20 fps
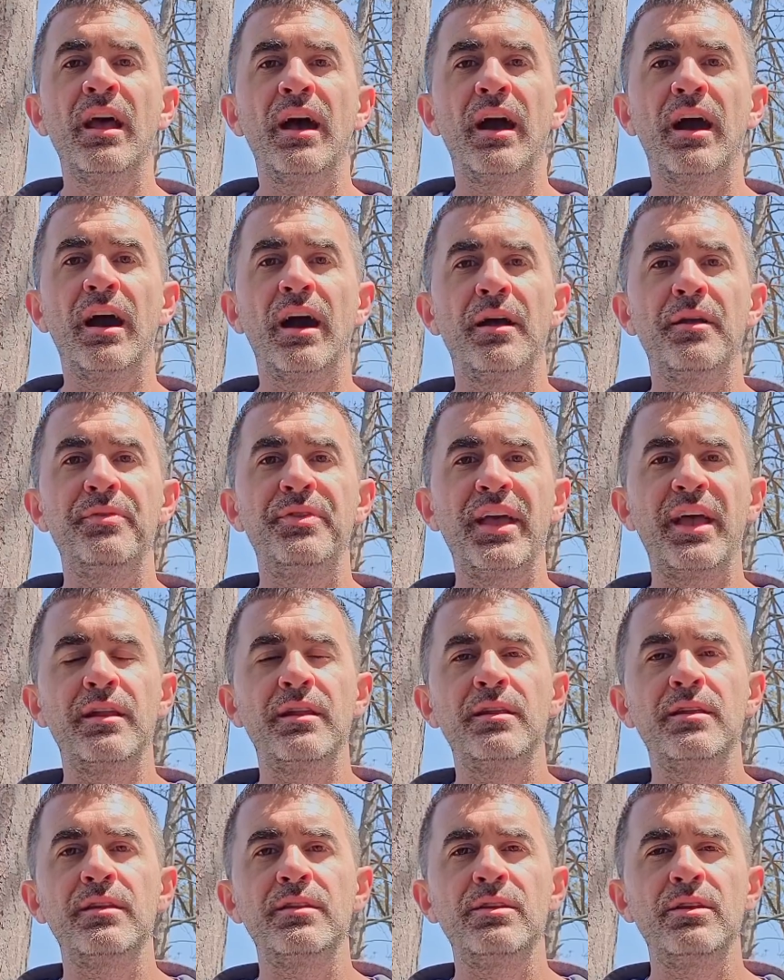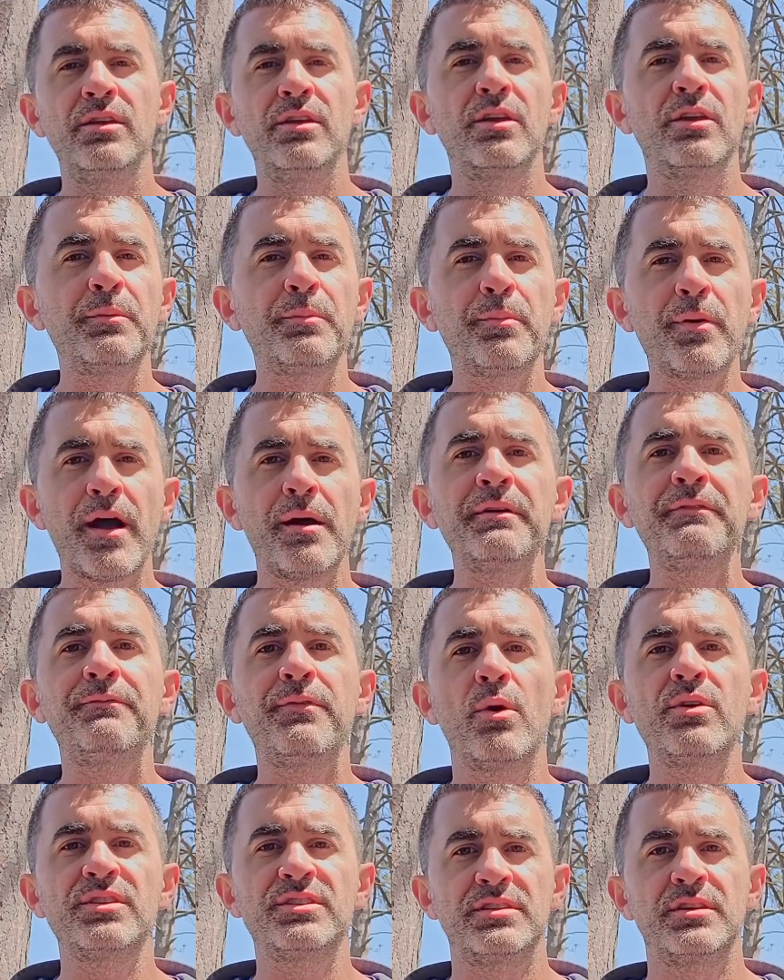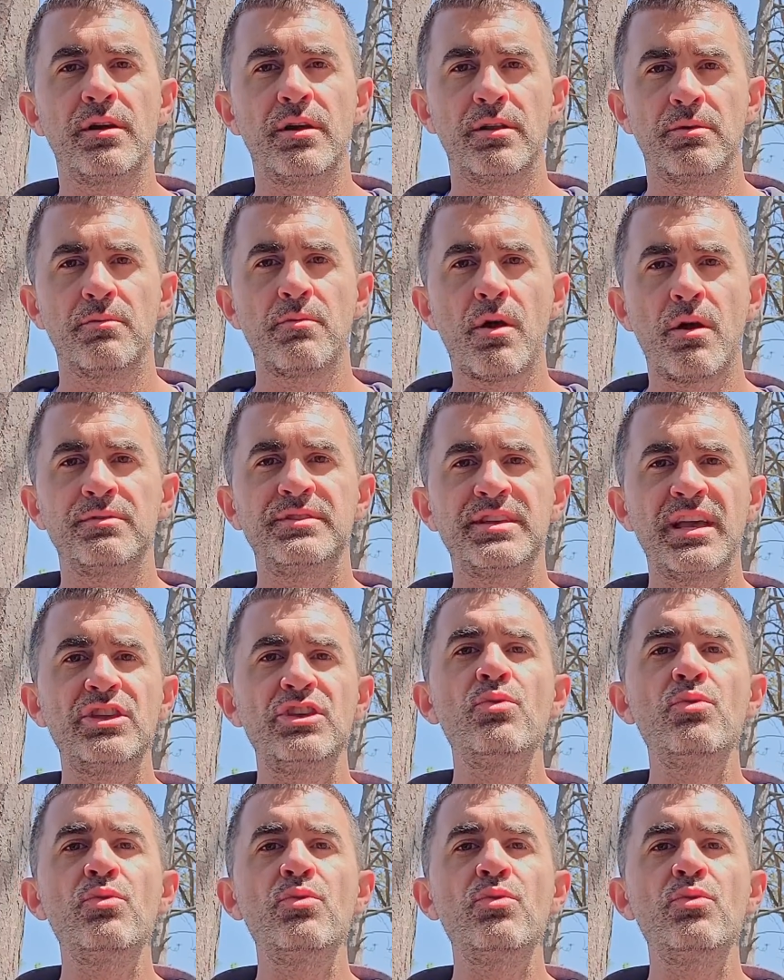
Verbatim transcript: uh, then, you know, you're probably focusing on the wrong day.